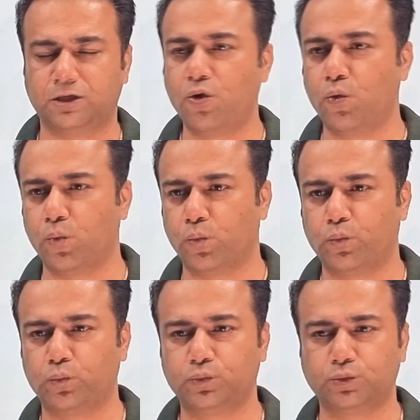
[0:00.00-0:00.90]
No.
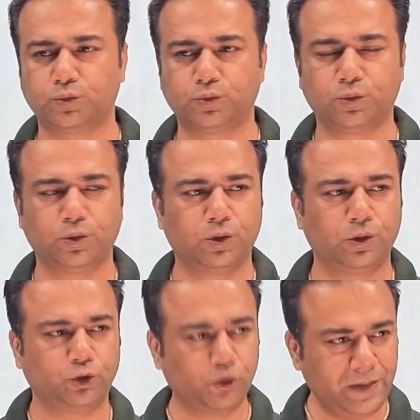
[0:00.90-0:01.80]

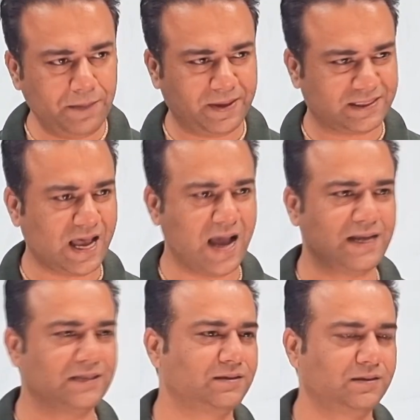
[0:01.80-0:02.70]
To be
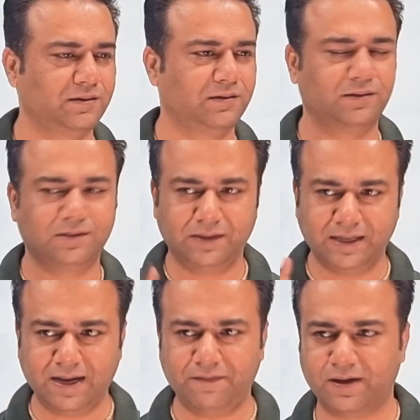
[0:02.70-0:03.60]
precise,
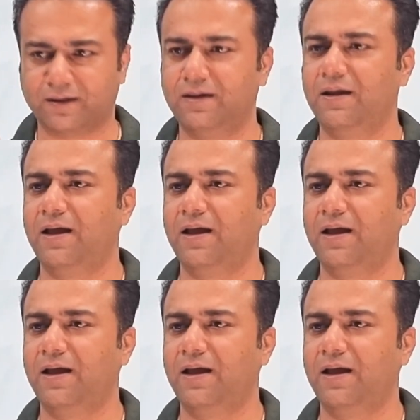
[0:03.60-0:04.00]
never.